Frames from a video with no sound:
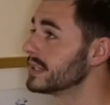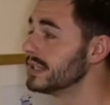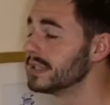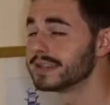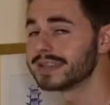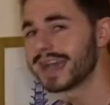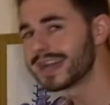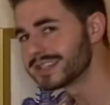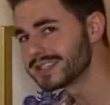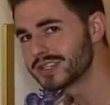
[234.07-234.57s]

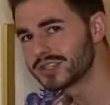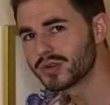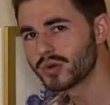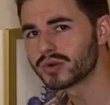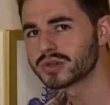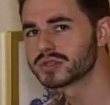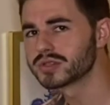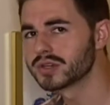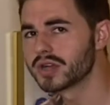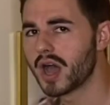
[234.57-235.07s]
that's the
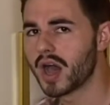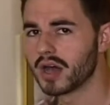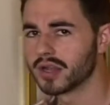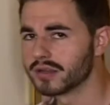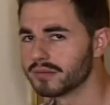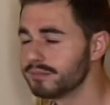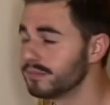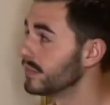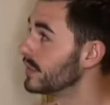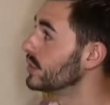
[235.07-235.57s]
dorsal
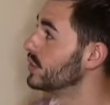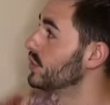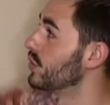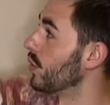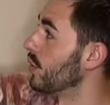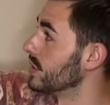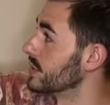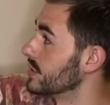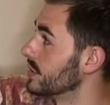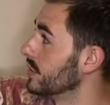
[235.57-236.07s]

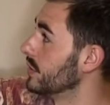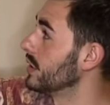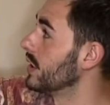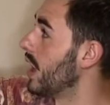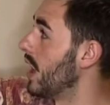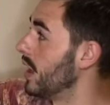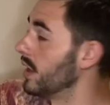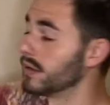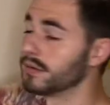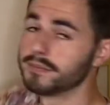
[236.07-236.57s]

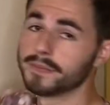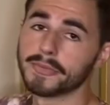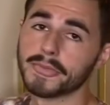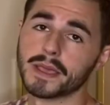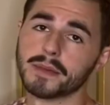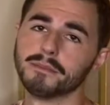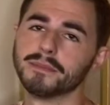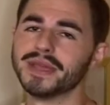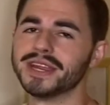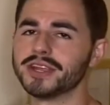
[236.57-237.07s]
column,
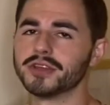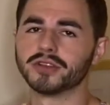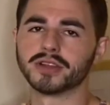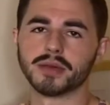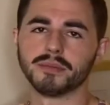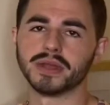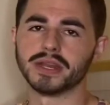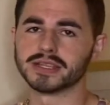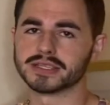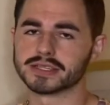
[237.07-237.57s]
medial
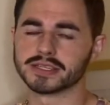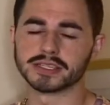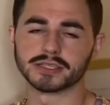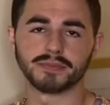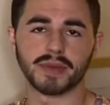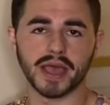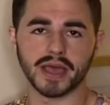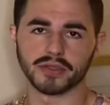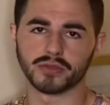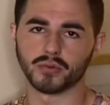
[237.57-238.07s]
lemniscus
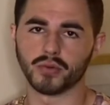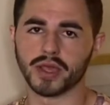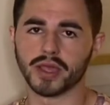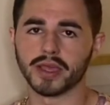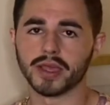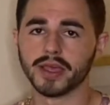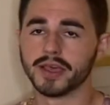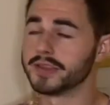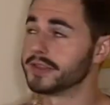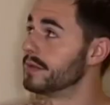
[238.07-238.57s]
pathway.
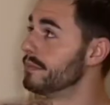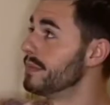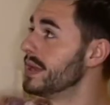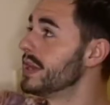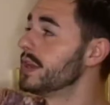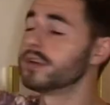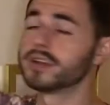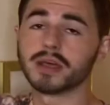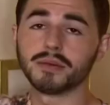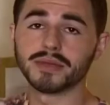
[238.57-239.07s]
The
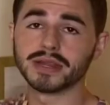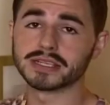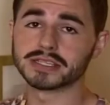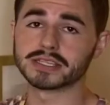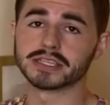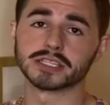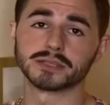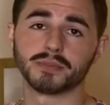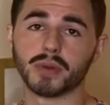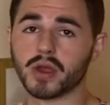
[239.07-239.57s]
medial
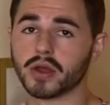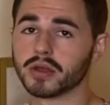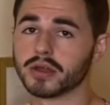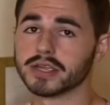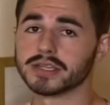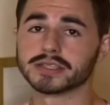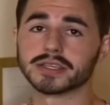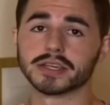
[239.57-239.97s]
lemniscus part is going